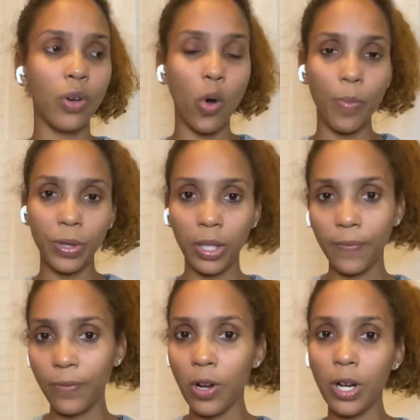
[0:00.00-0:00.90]
openly
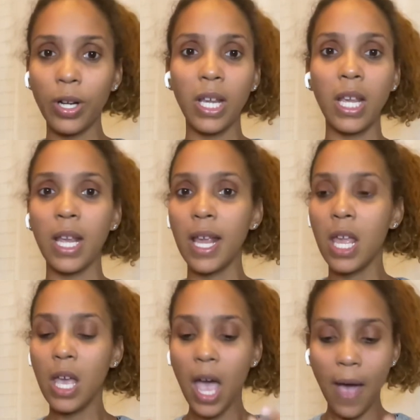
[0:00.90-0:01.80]
flirting,
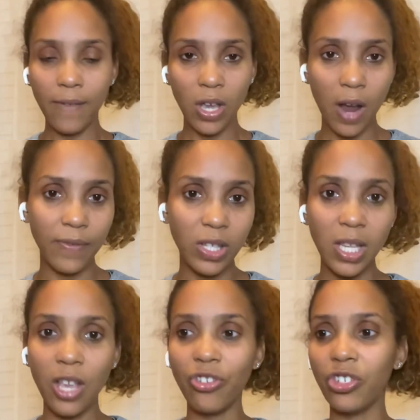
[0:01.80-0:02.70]
having
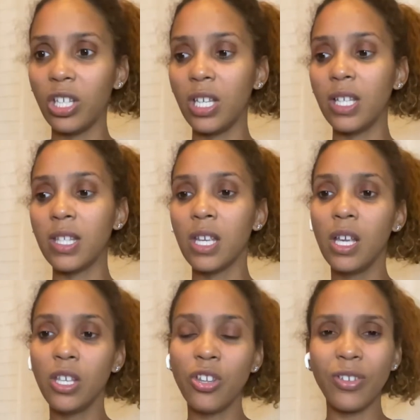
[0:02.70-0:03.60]
conversations,
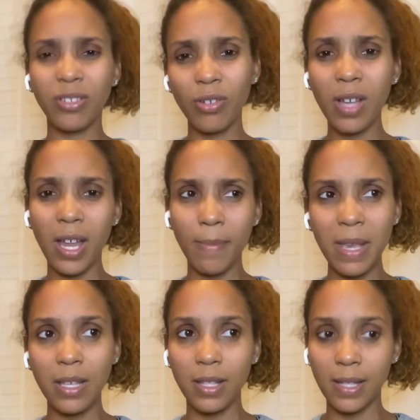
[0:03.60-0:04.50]
you know, still kind of
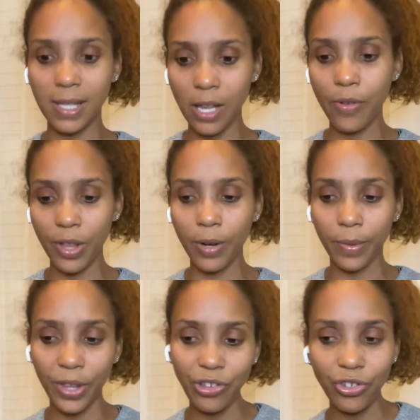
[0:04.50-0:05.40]
being single in a
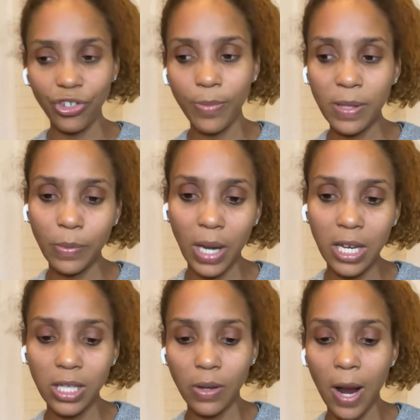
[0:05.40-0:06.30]
relationship is what I
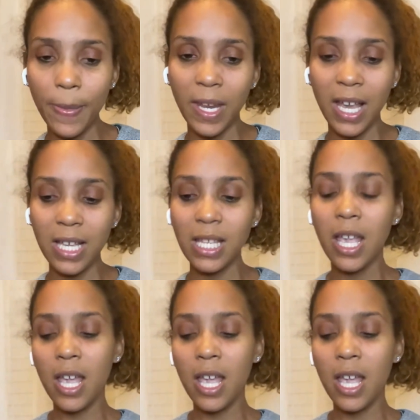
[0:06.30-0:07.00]
described it as.